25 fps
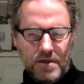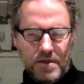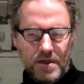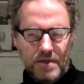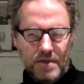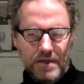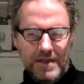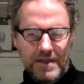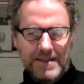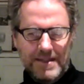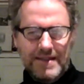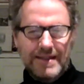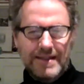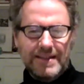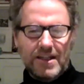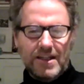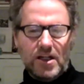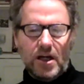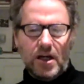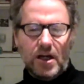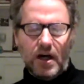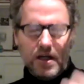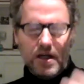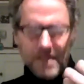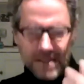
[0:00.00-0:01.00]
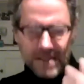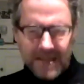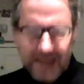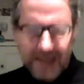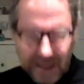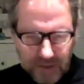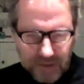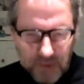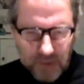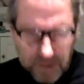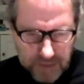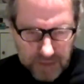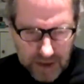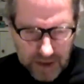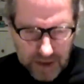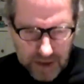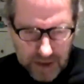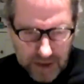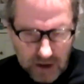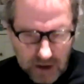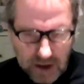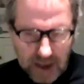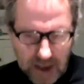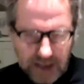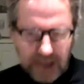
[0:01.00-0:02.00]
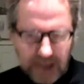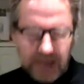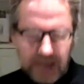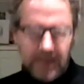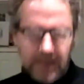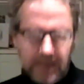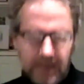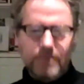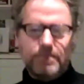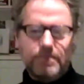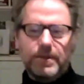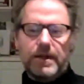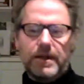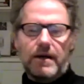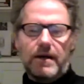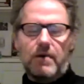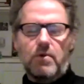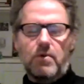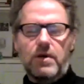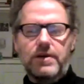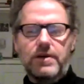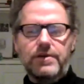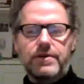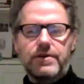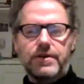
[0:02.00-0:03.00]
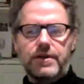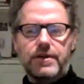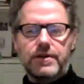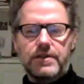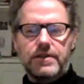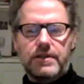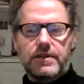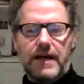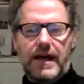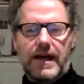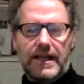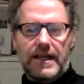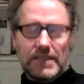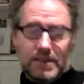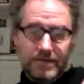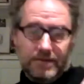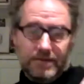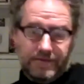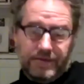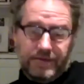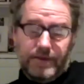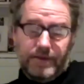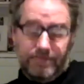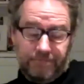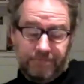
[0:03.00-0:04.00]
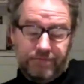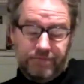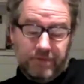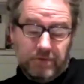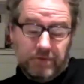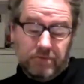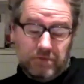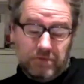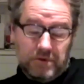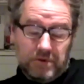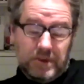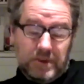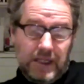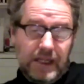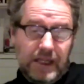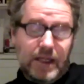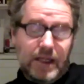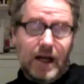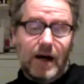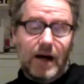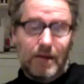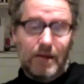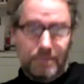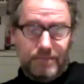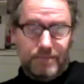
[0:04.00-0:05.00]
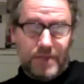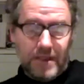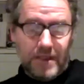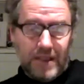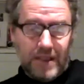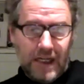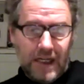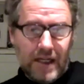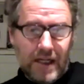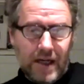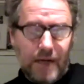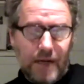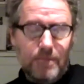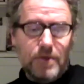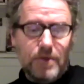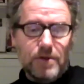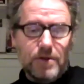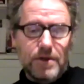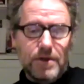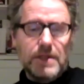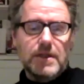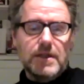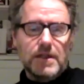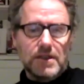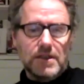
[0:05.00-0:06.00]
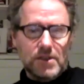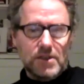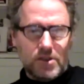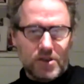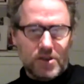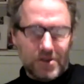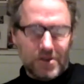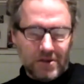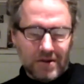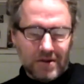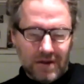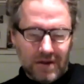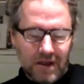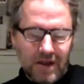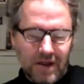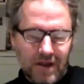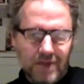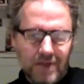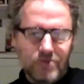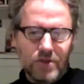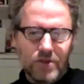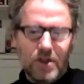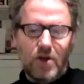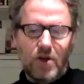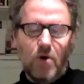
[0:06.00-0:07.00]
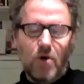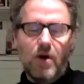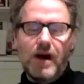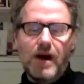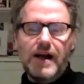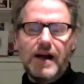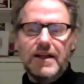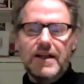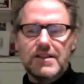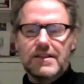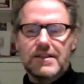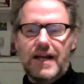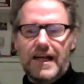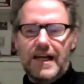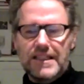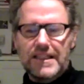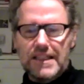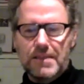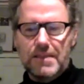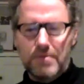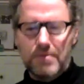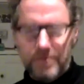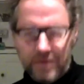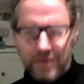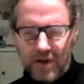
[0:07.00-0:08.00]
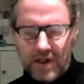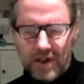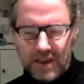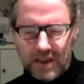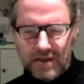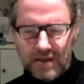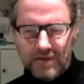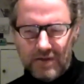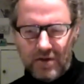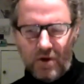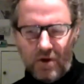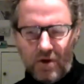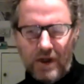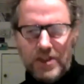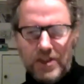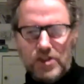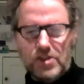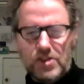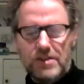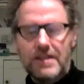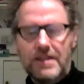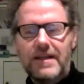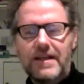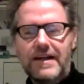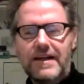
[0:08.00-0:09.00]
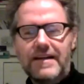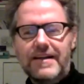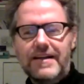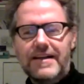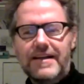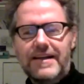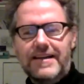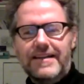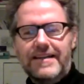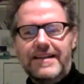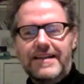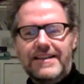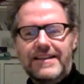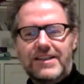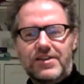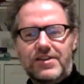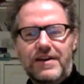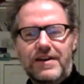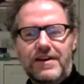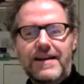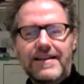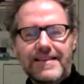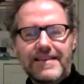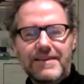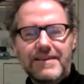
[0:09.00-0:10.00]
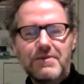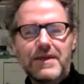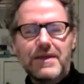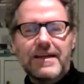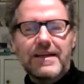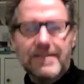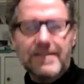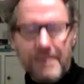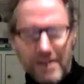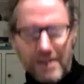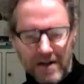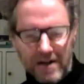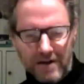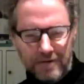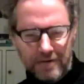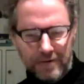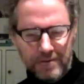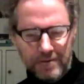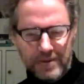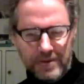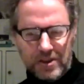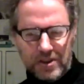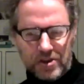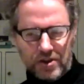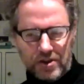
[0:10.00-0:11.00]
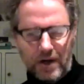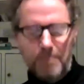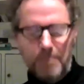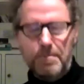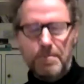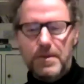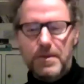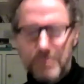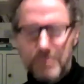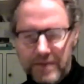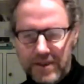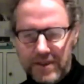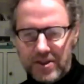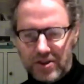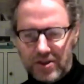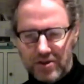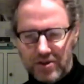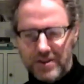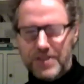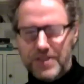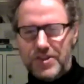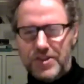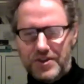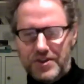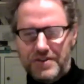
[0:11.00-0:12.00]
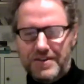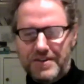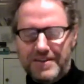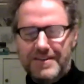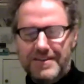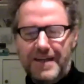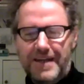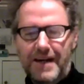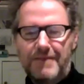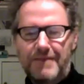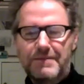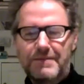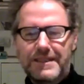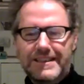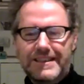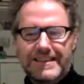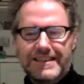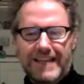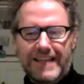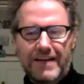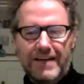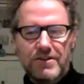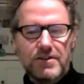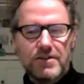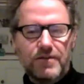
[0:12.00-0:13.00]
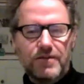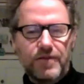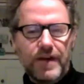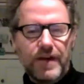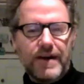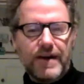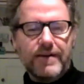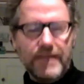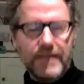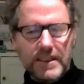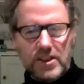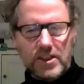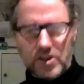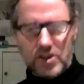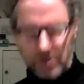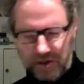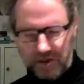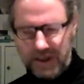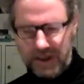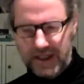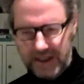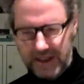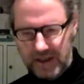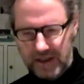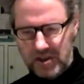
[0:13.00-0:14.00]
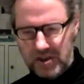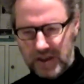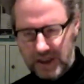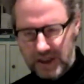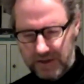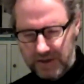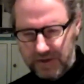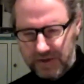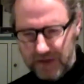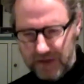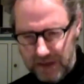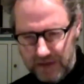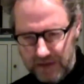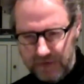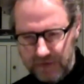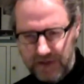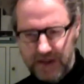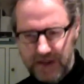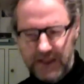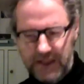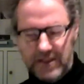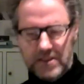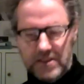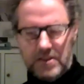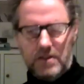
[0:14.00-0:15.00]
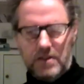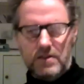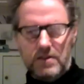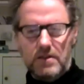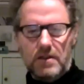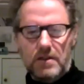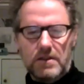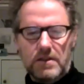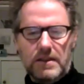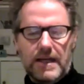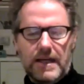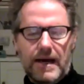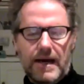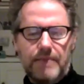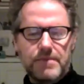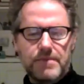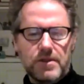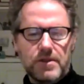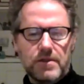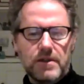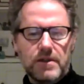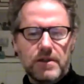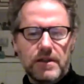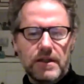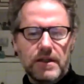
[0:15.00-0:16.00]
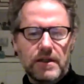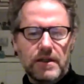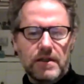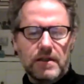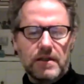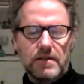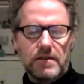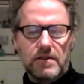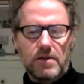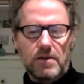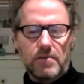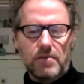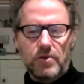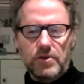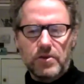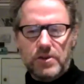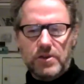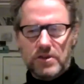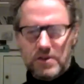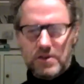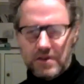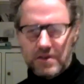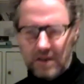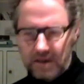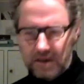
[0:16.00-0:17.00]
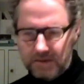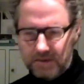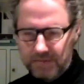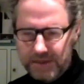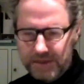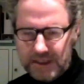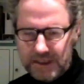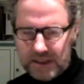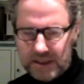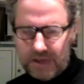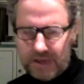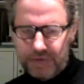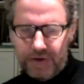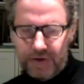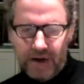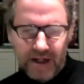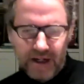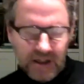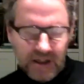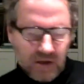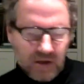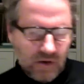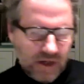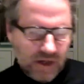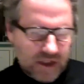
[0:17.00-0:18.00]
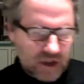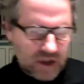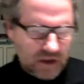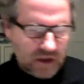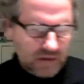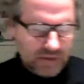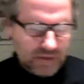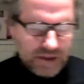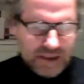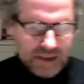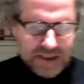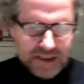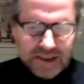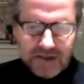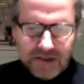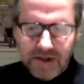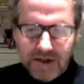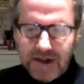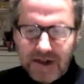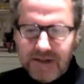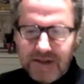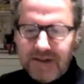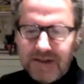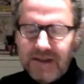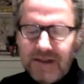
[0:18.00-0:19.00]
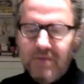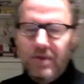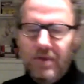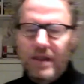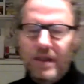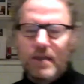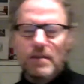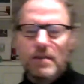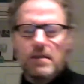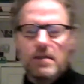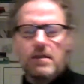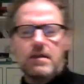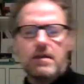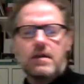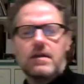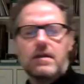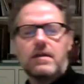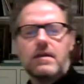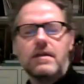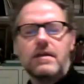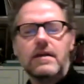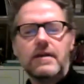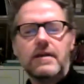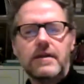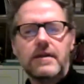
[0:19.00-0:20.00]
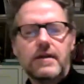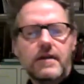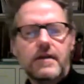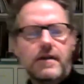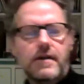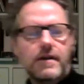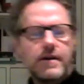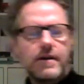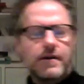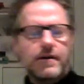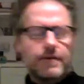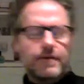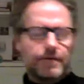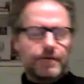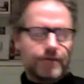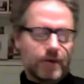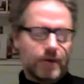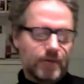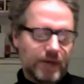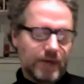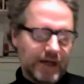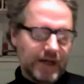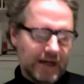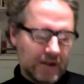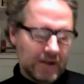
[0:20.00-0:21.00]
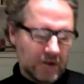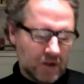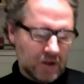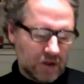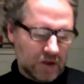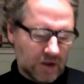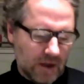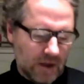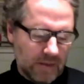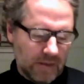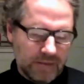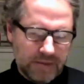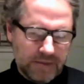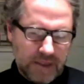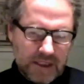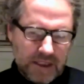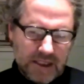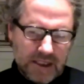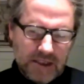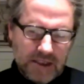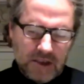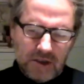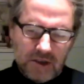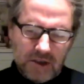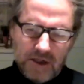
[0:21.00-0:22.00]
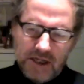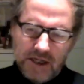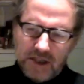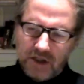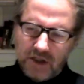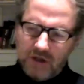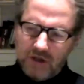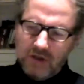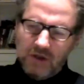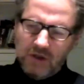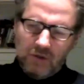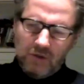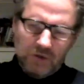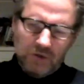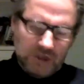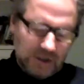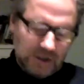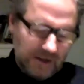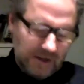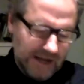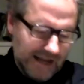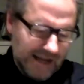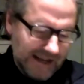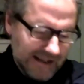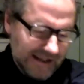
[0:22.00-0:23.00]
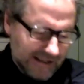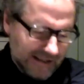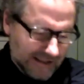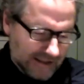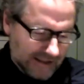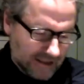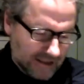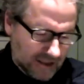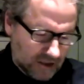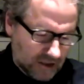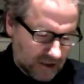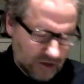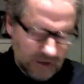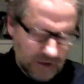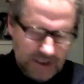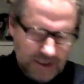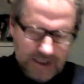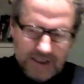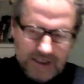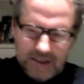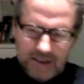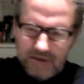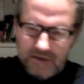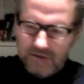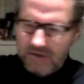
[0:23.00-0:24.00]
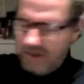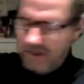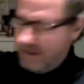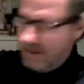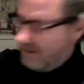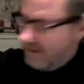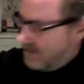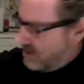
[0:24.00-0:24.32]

I mean, in, in, content we might not like it, but I wonder to ask of the you know, to take up to take up Maria's uh, request, ask a provocative question is there anything we can learn from the Trump administration? I mean, it sounds very strange given the events on, on Capitol Hill, an almost uh, mystifying question, but is there anything we can learn from how Trump did international law? Was there anything creative there?